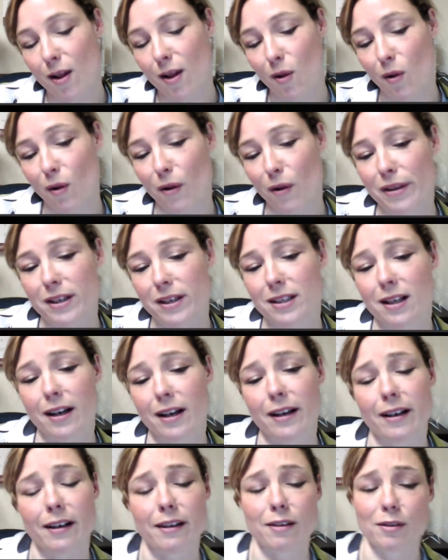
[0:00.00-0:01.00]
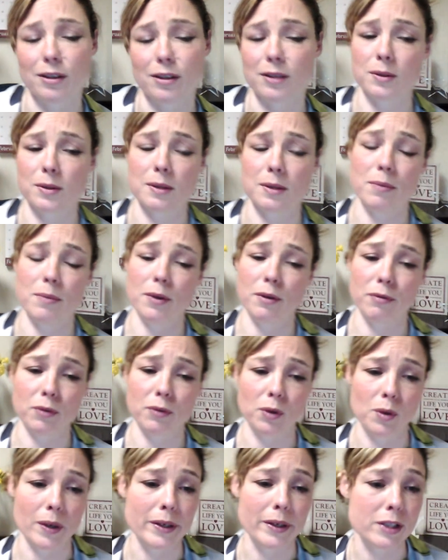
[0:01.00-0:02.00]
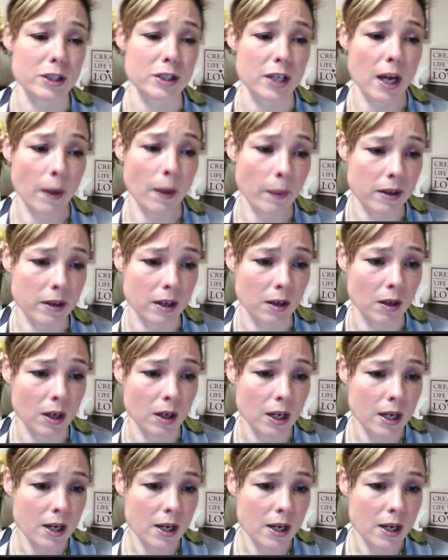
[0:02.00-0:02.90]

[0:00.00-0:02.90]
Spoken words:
I thought this was a beautiful quote to share with you.